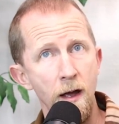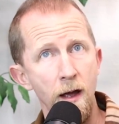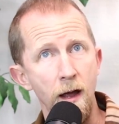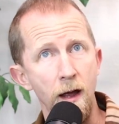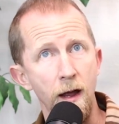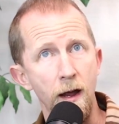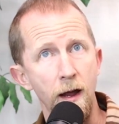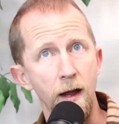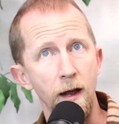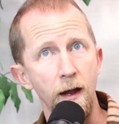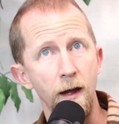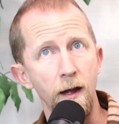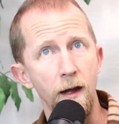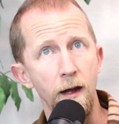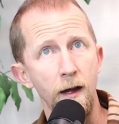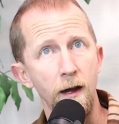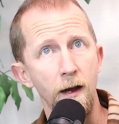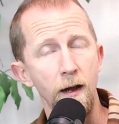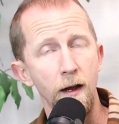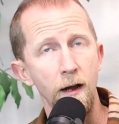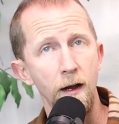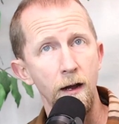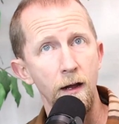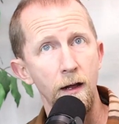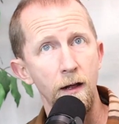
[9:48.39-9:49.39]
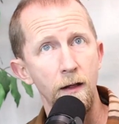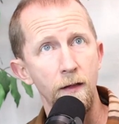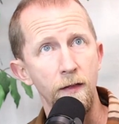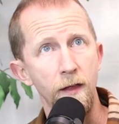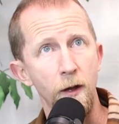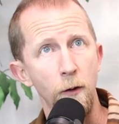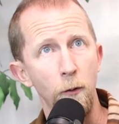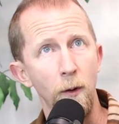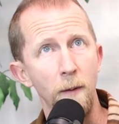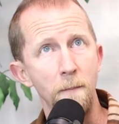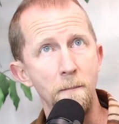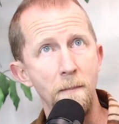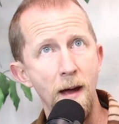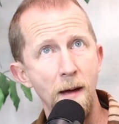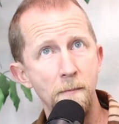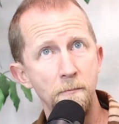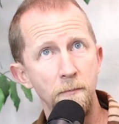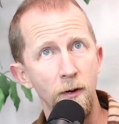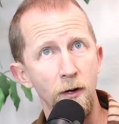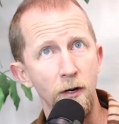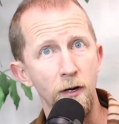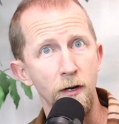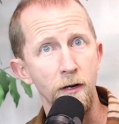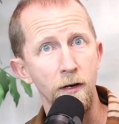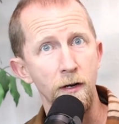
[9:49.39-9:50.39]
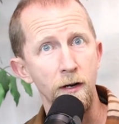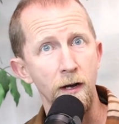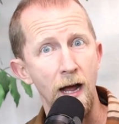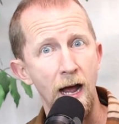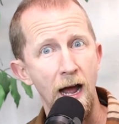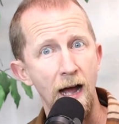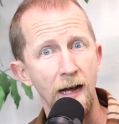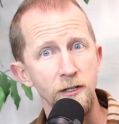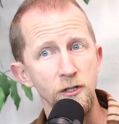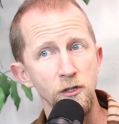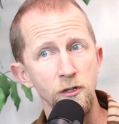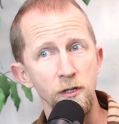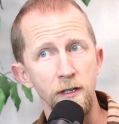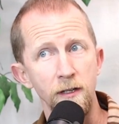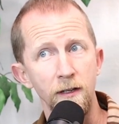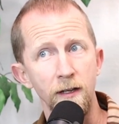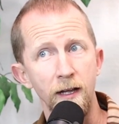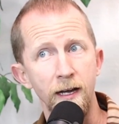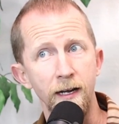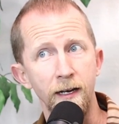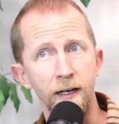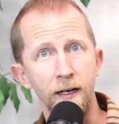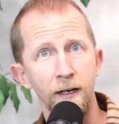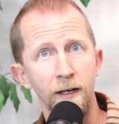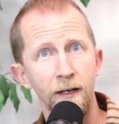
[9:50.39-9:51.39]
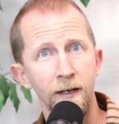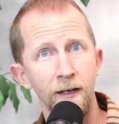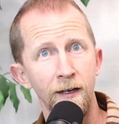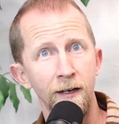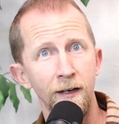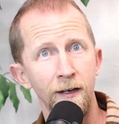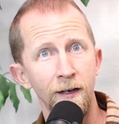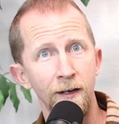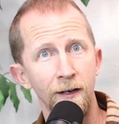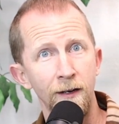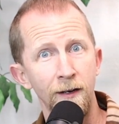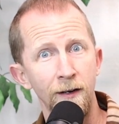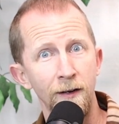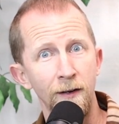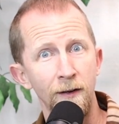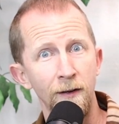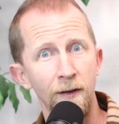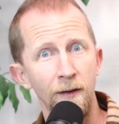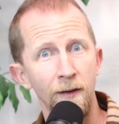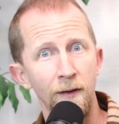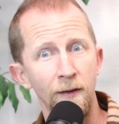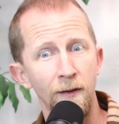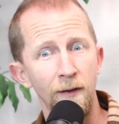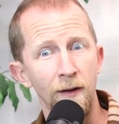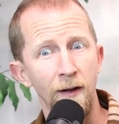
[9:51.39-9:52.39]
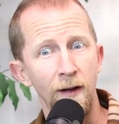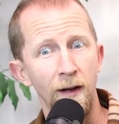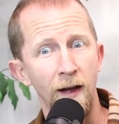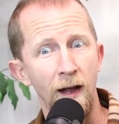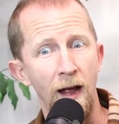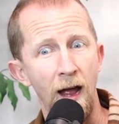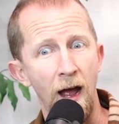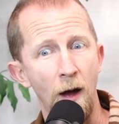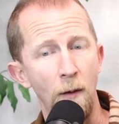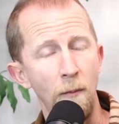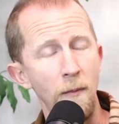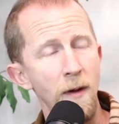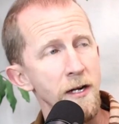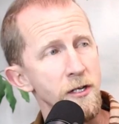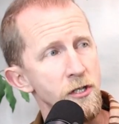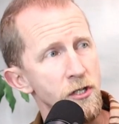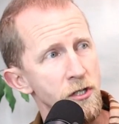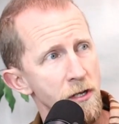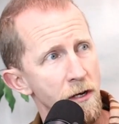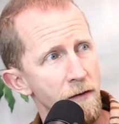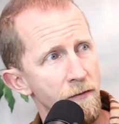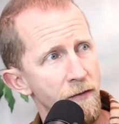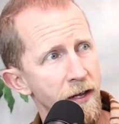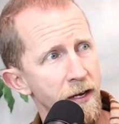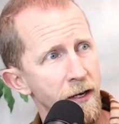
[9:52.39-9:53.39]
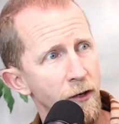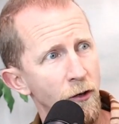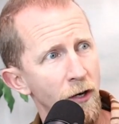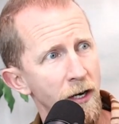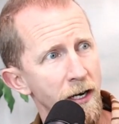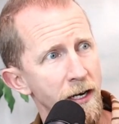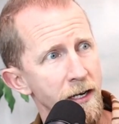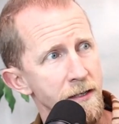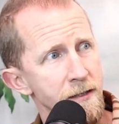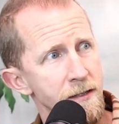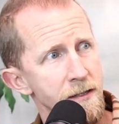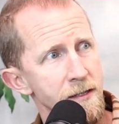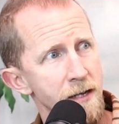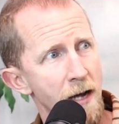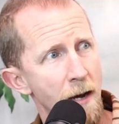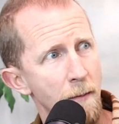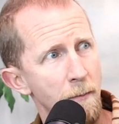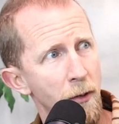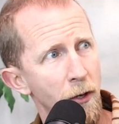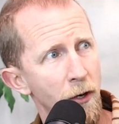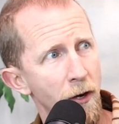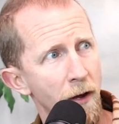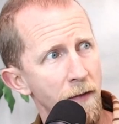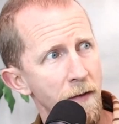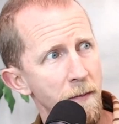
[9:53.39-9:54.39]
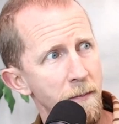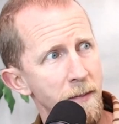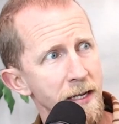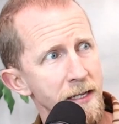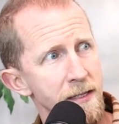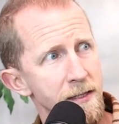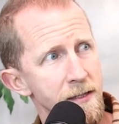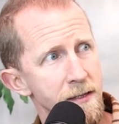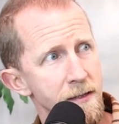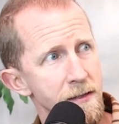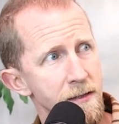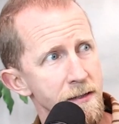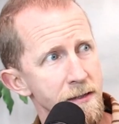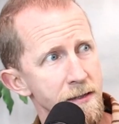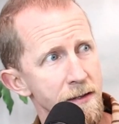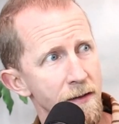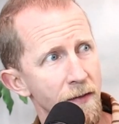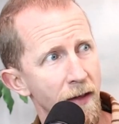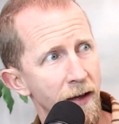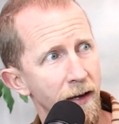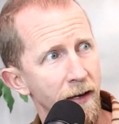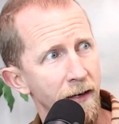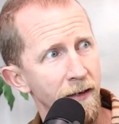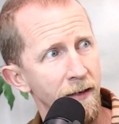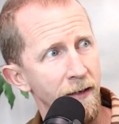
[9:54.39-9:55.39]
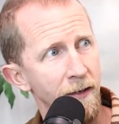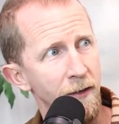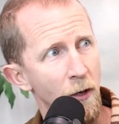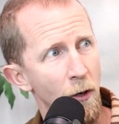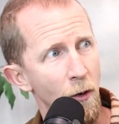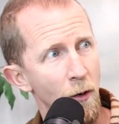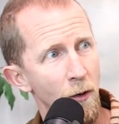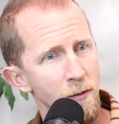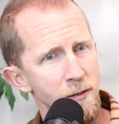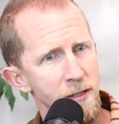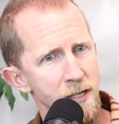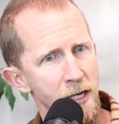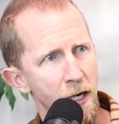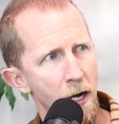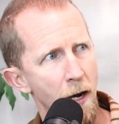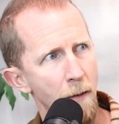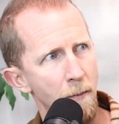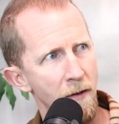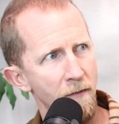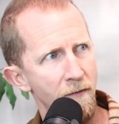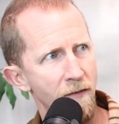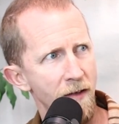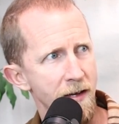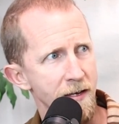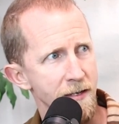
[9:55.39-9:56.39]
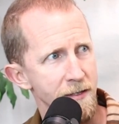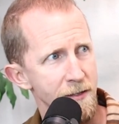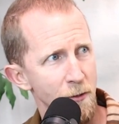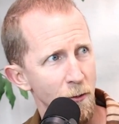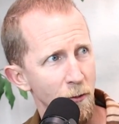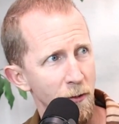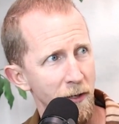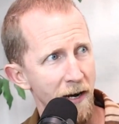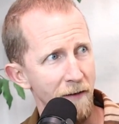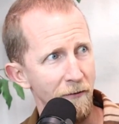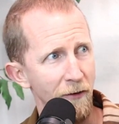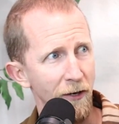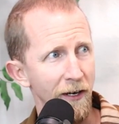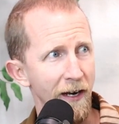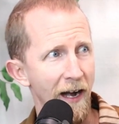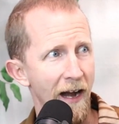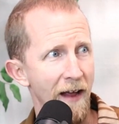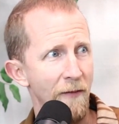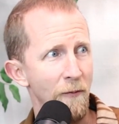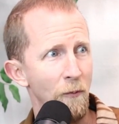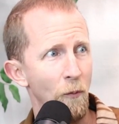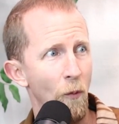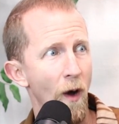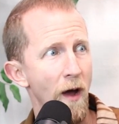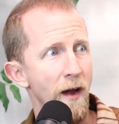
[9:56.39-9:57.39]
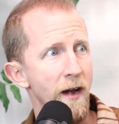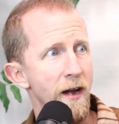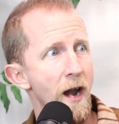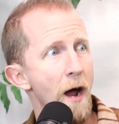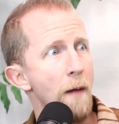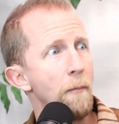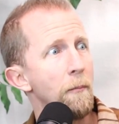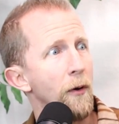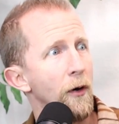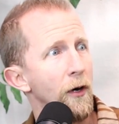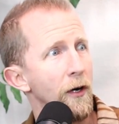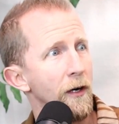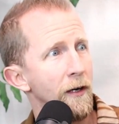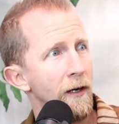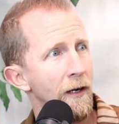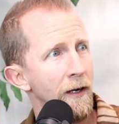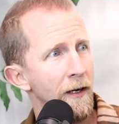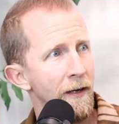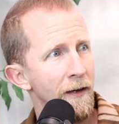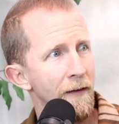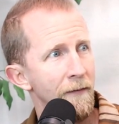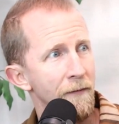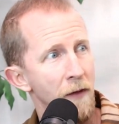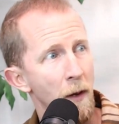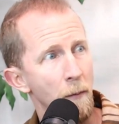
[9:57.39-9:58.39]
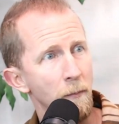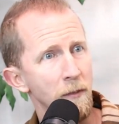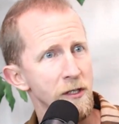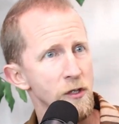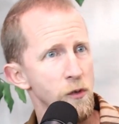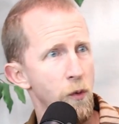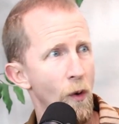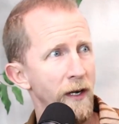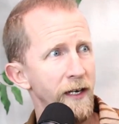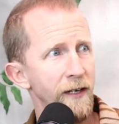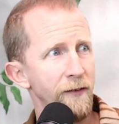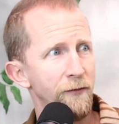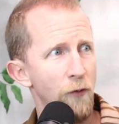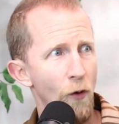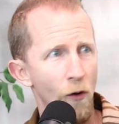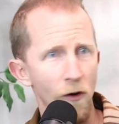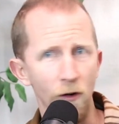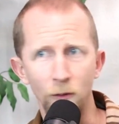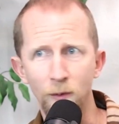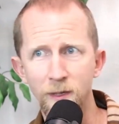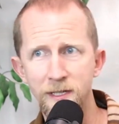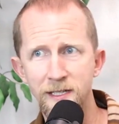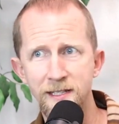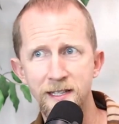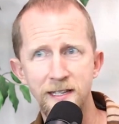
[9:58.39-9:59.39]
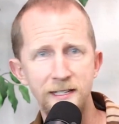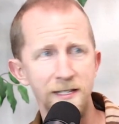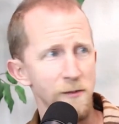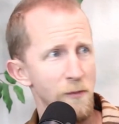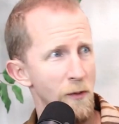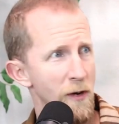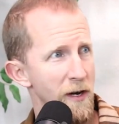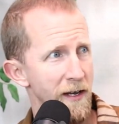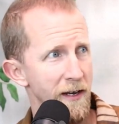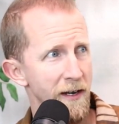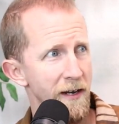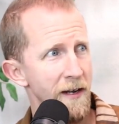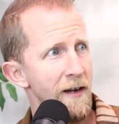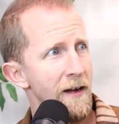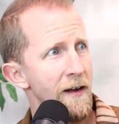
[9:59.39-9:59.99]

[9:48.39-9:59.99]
And they remembered actually, like, how much of the ingredients got put on the pizzas, and like, it was a cup of this or whatever, and what number 24 was this one.